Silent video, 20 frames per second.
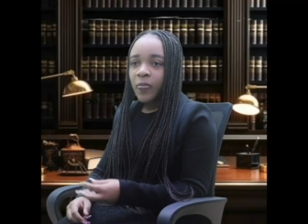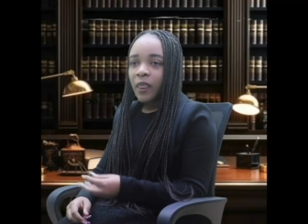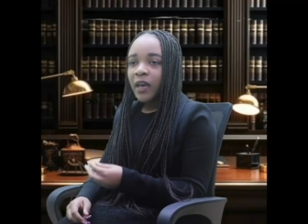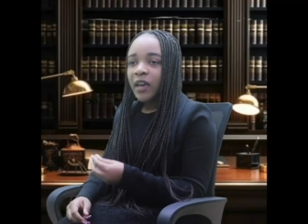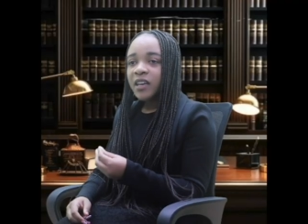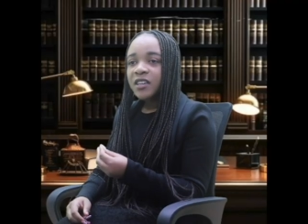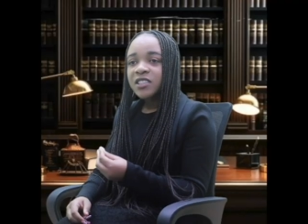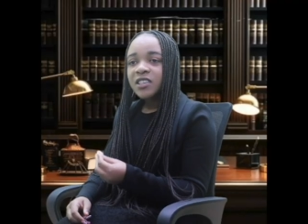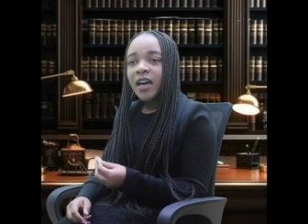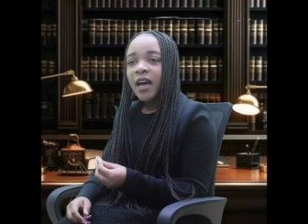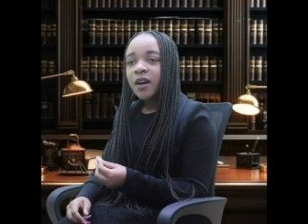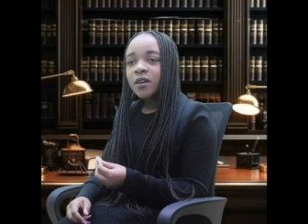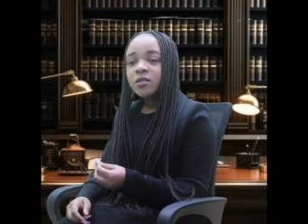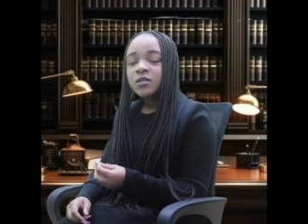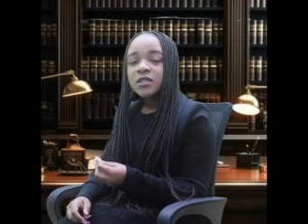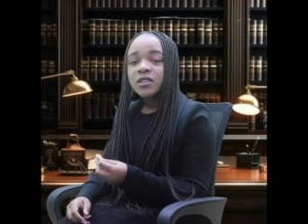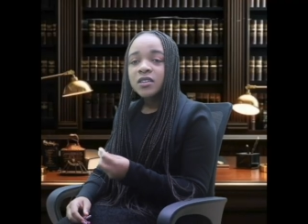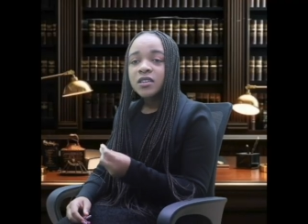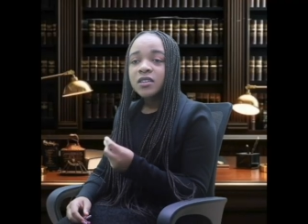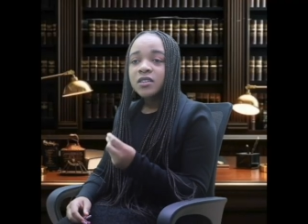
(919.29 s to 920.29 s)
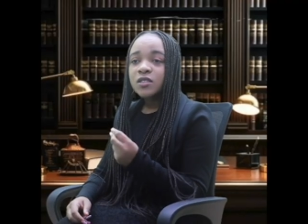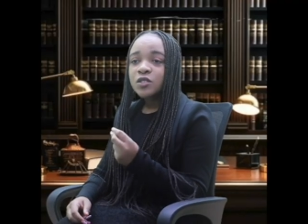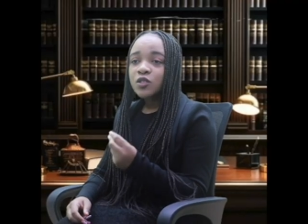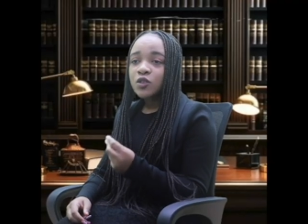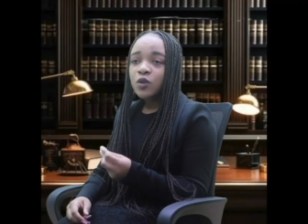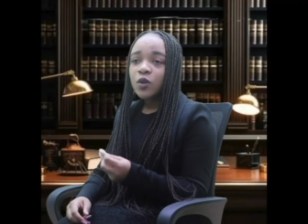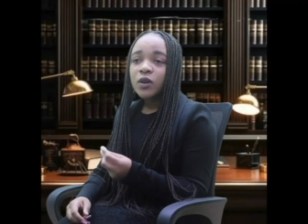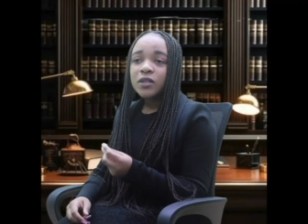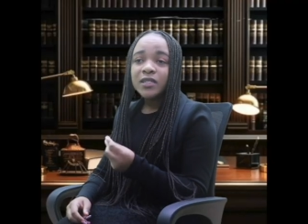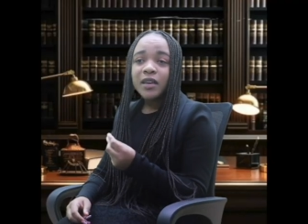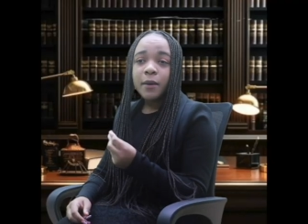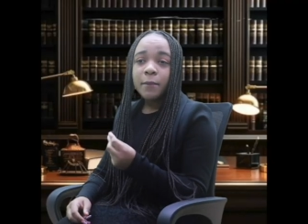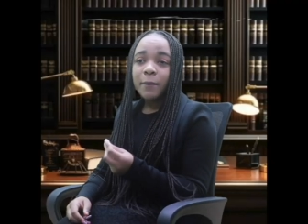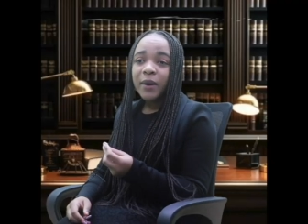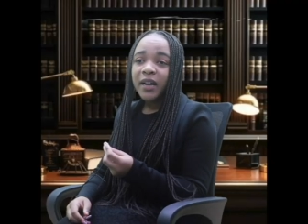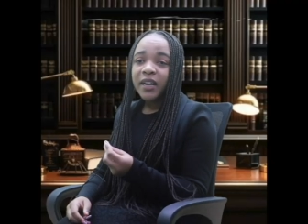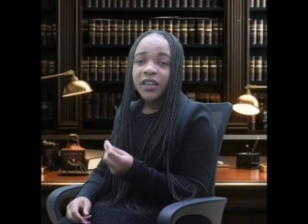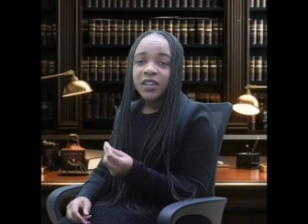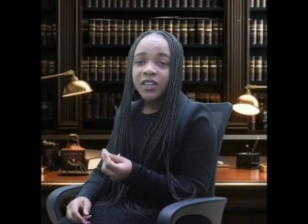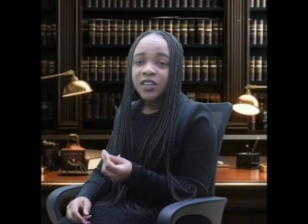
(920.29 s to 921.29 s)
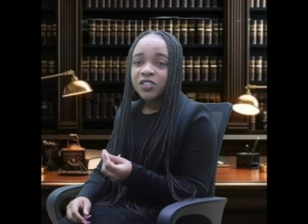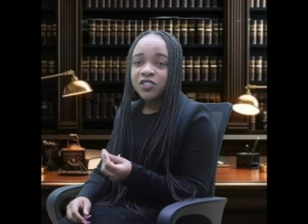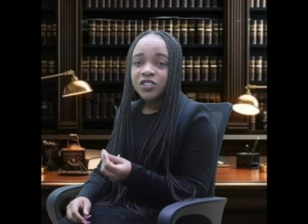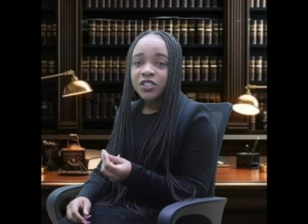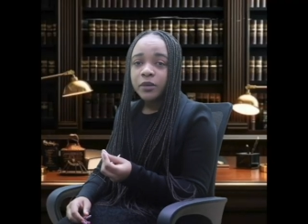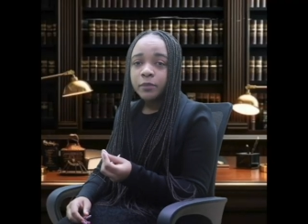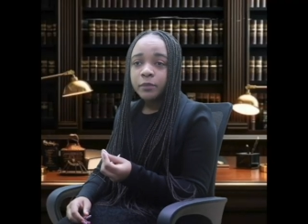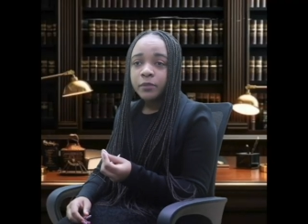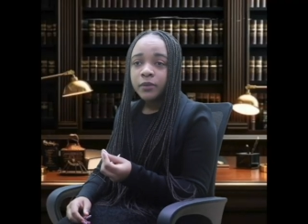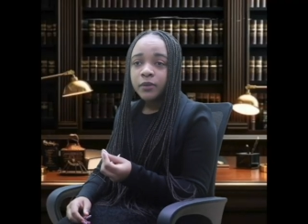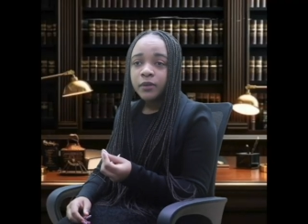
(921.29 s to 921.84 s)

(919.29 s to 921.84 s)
A child is not a bargaining chip.